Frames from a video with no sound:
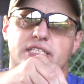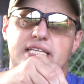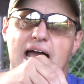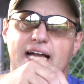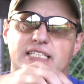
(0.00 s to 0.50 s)

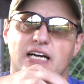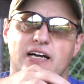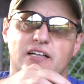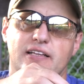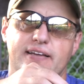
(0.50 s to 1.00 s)

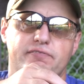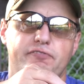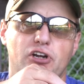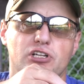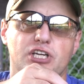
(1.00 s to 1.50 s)
tactile and
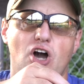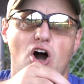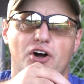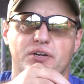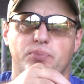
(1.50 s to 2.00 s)
fairly
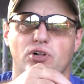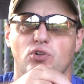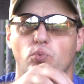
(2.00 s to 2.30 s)
audible